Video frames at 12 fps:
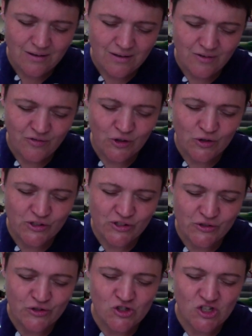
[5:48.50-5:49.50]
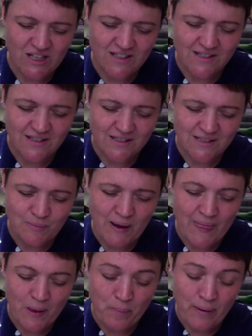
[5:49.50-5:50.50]
of your Son Jesus by
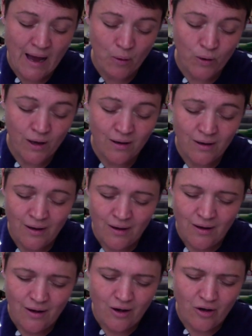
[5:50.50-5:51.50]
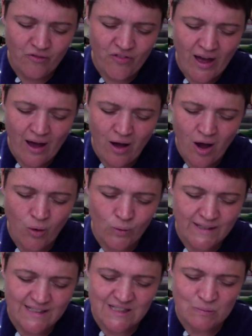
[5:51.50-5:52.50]
the power of that
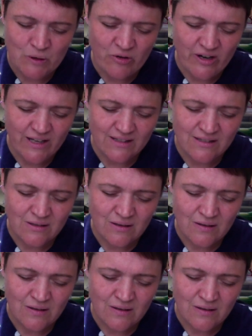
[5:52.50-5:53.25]
Holy Spirit.